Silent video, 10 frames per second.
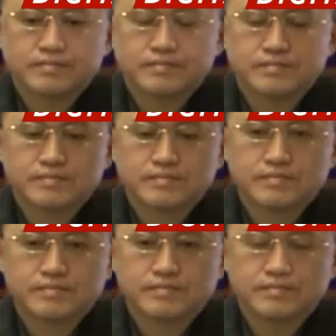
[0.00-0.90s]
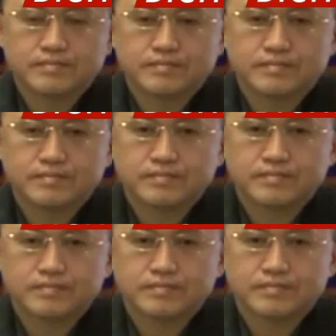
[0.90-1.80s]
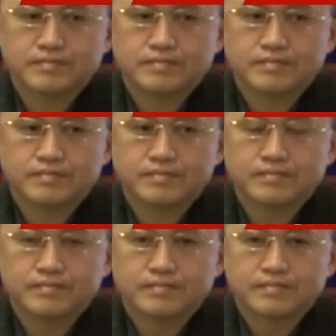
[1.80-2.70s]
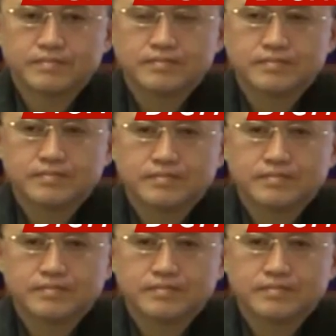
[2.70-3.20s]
[no speech]